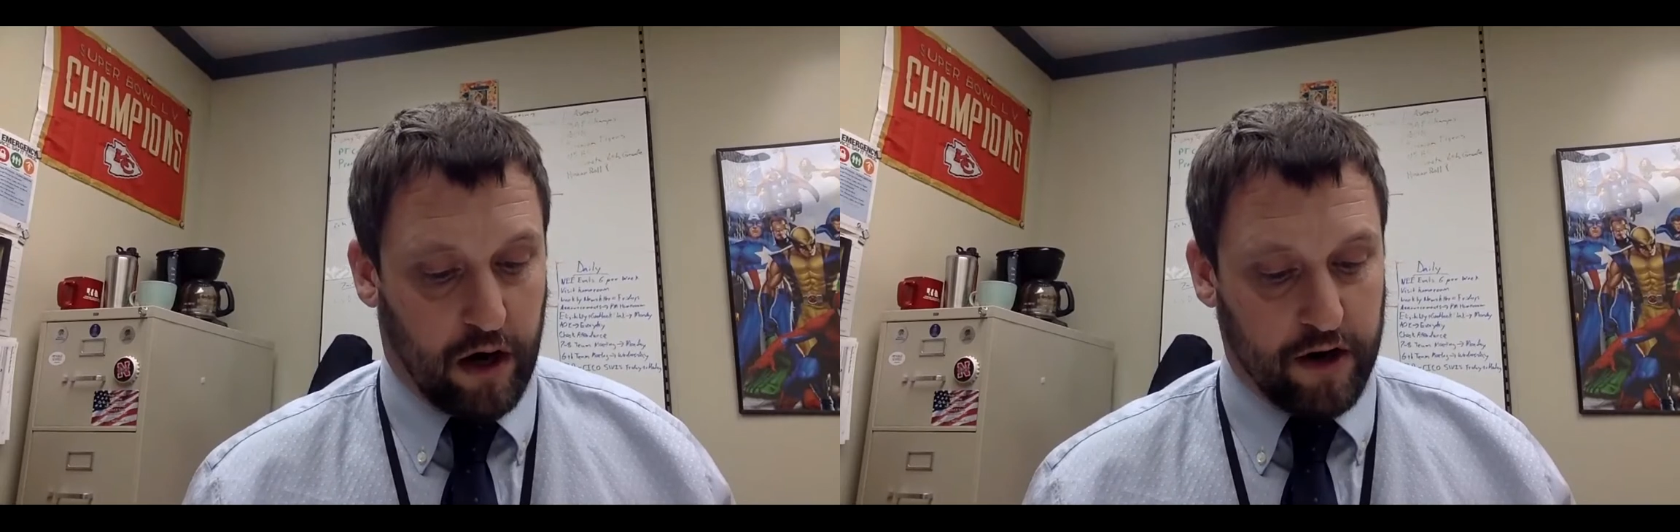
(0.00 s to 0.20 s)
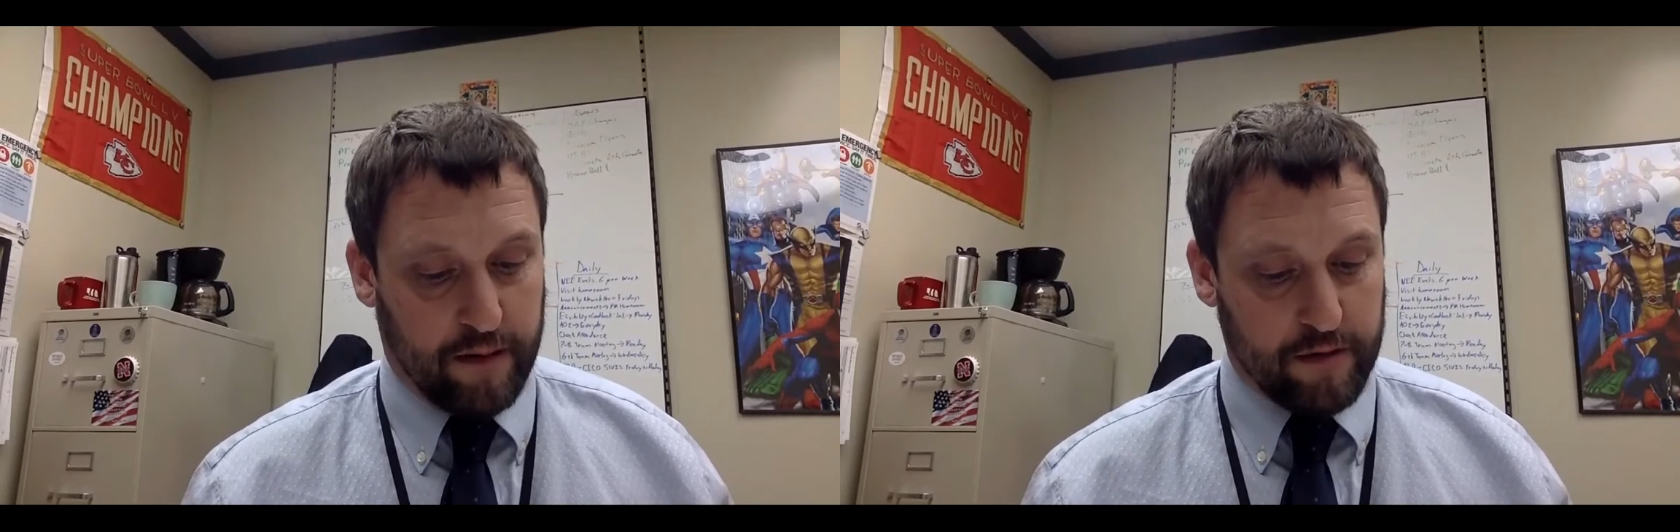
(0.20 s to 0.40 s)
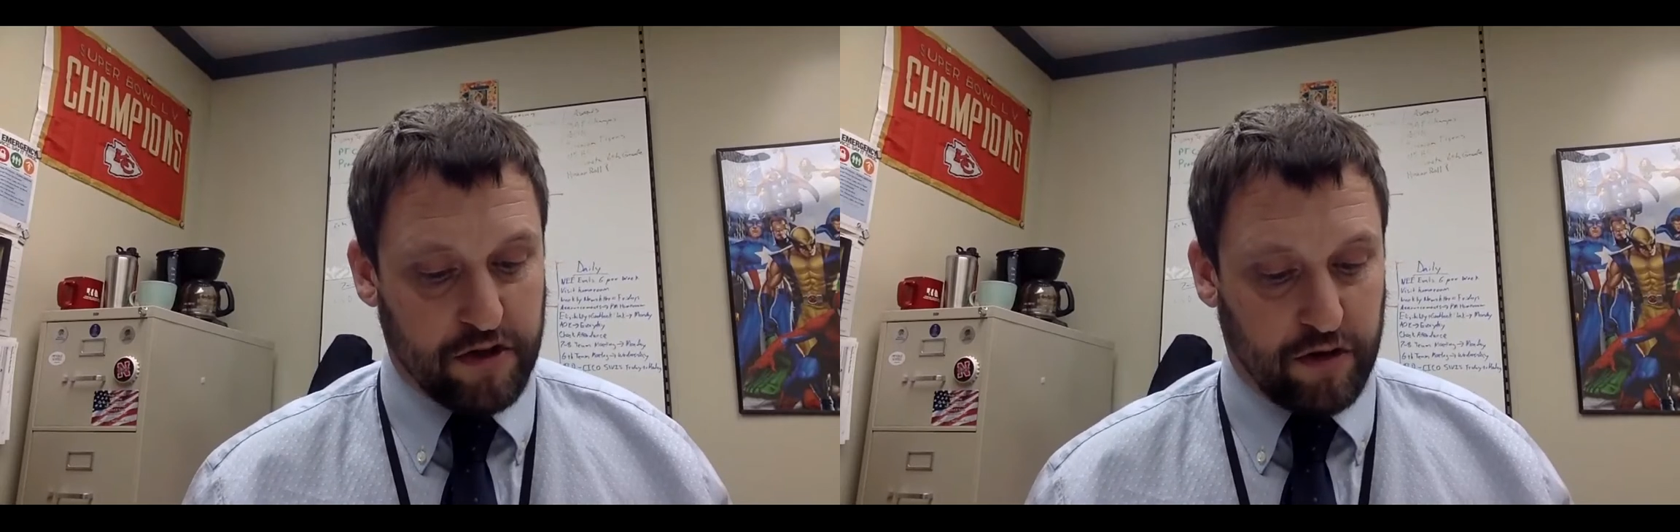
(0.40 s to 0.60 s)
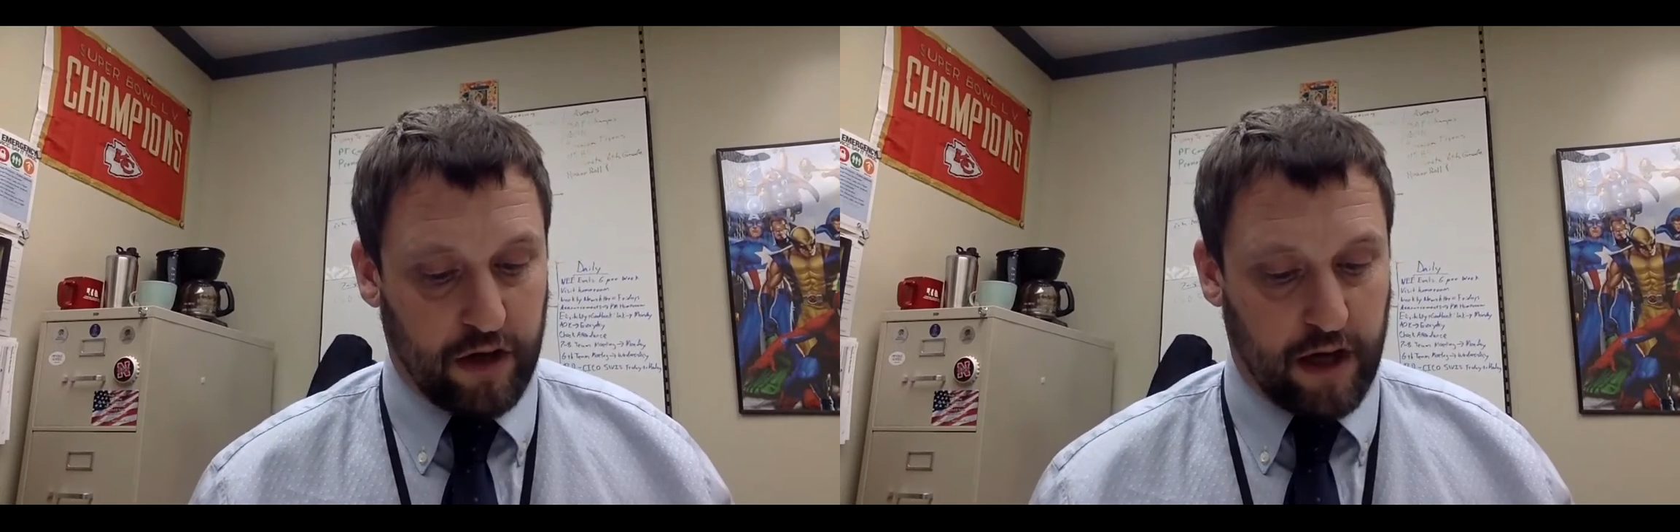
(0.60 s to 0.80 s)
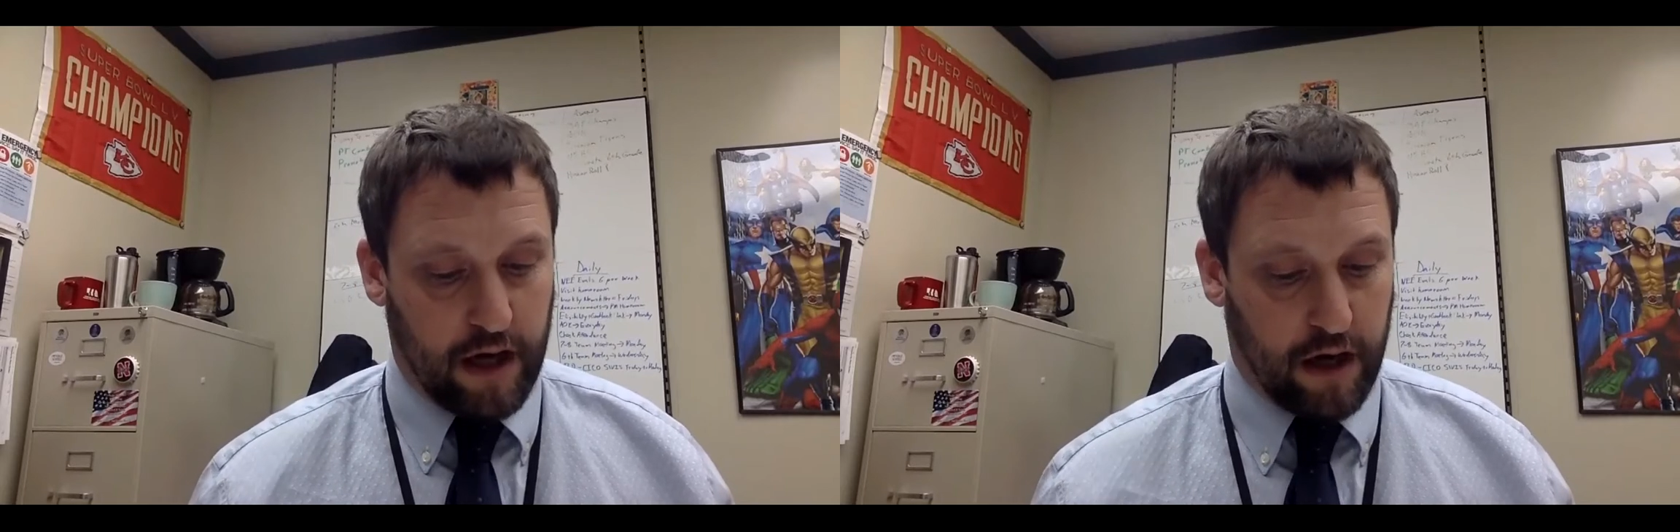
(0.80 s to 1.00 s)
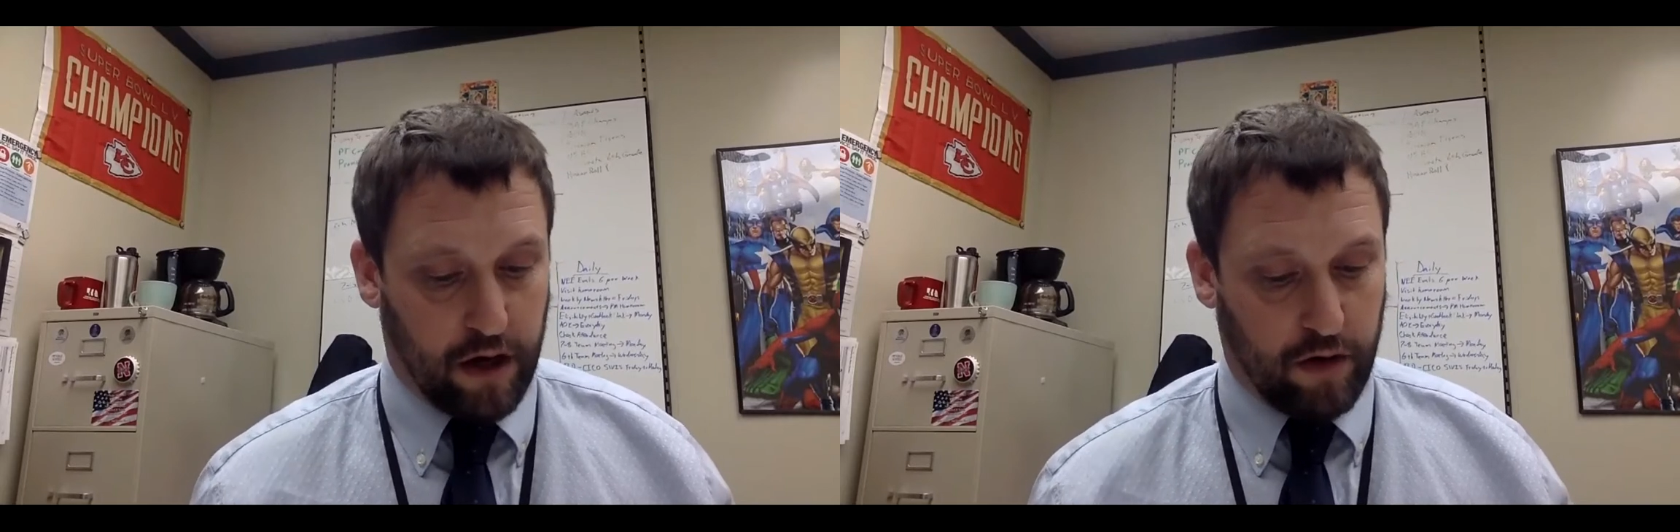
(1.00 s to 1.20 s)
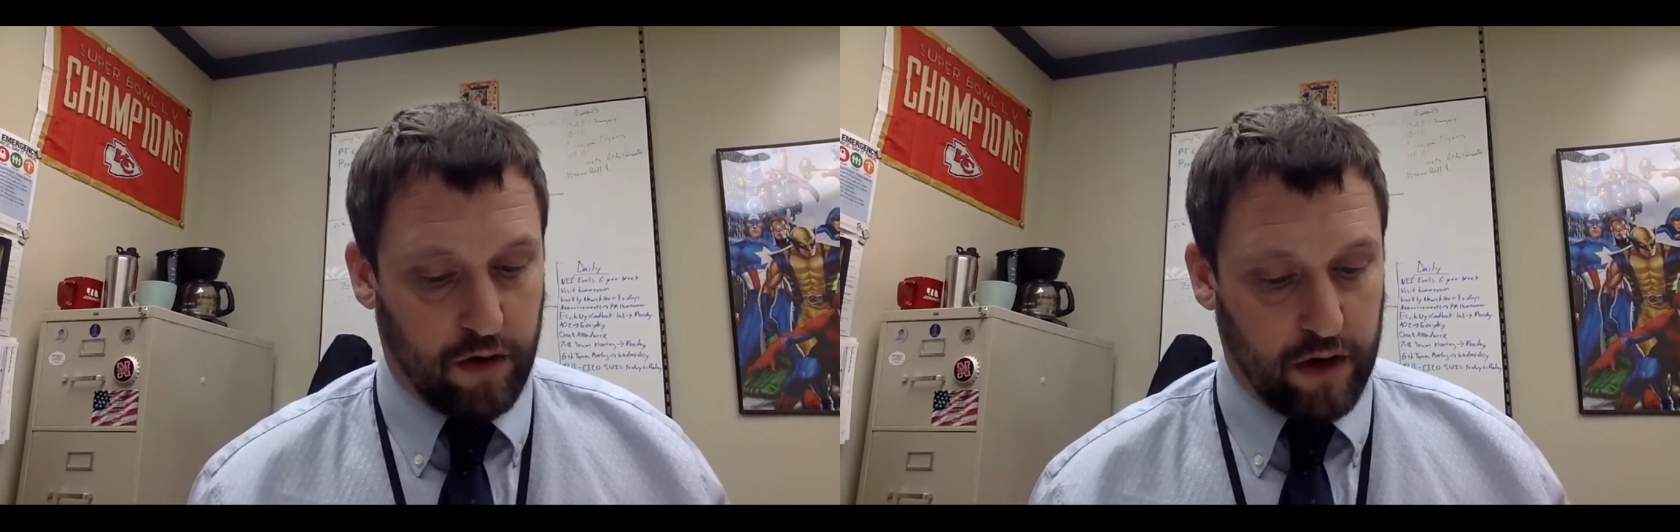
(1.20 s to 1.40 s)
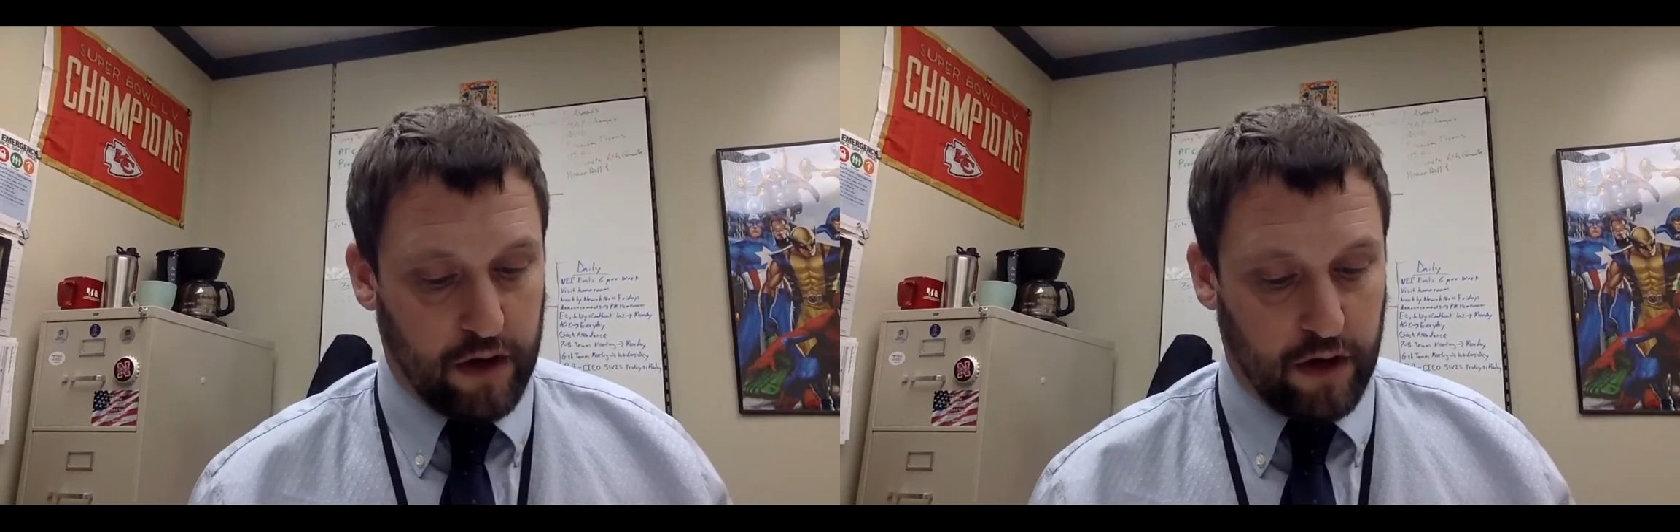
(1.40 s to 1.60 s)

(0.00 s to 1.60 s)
Our numbers are low